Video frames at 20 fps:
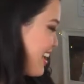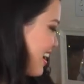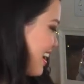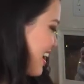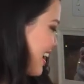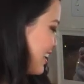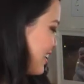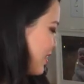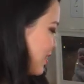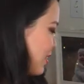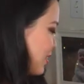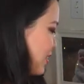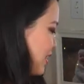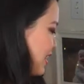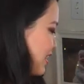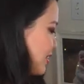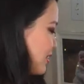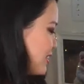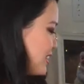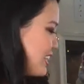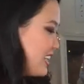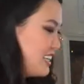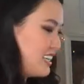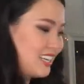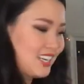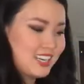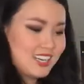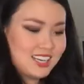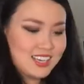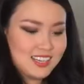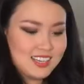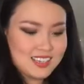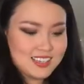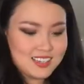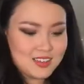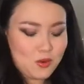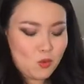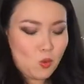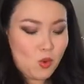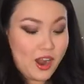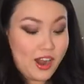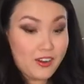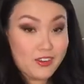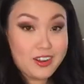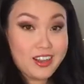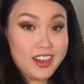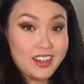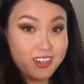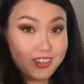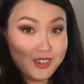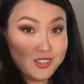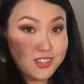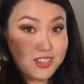Another thing you'll need is wire cutters.